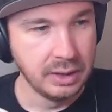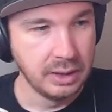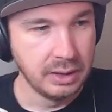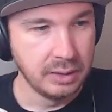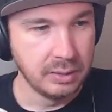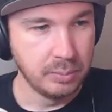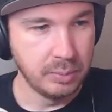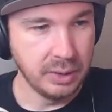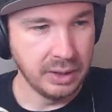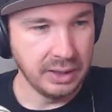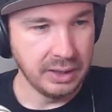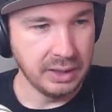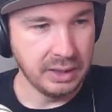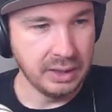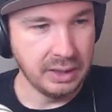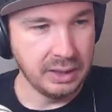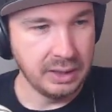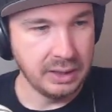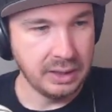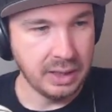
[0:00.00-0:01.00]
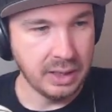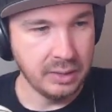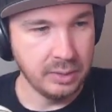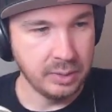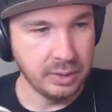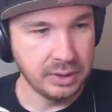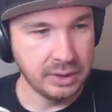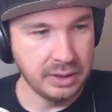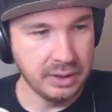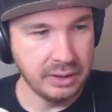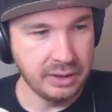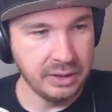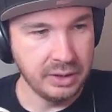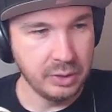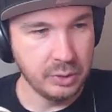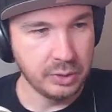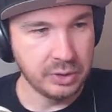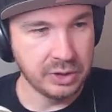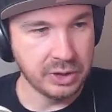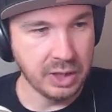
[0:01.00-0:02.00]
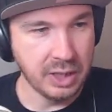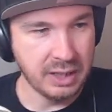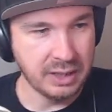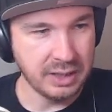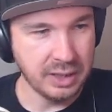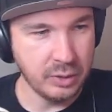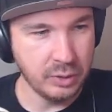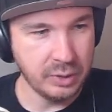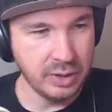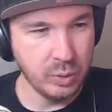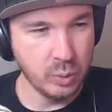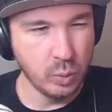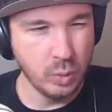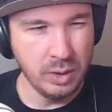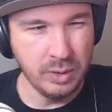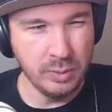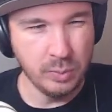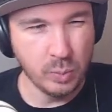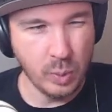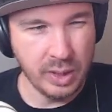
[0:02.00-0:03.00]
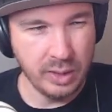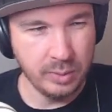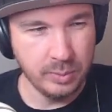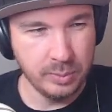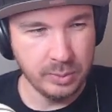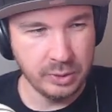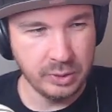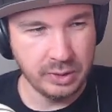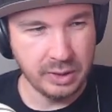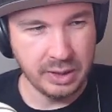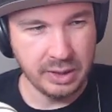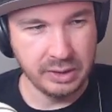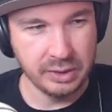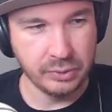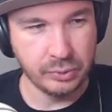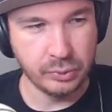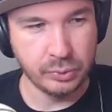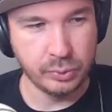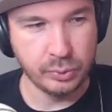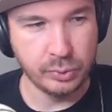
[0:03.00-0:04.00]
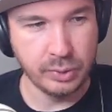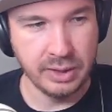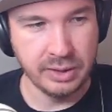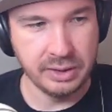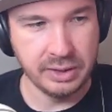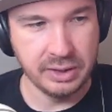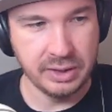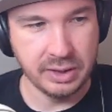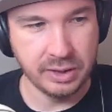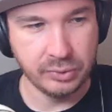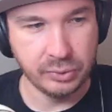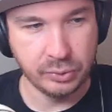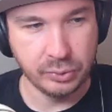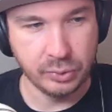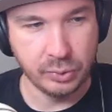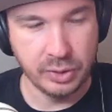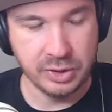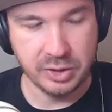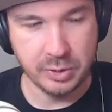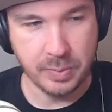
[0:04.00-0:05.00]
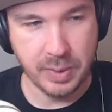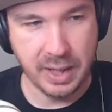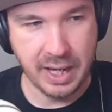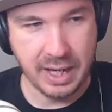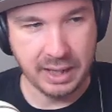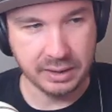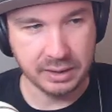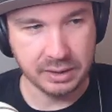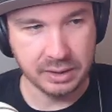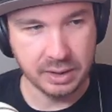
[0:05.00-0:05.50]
But then I can use Jacq. I'll get 1 Wailmer in the Frigibax.